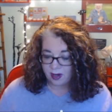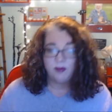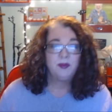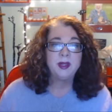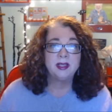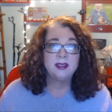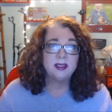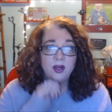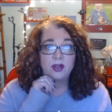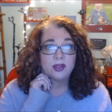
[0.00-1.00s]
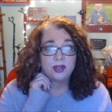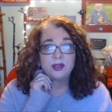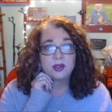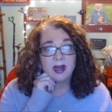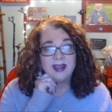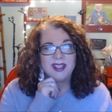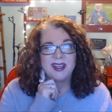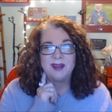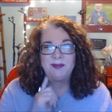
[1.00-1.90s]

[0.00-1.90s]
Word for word: fountain pens, they're a little scratchy.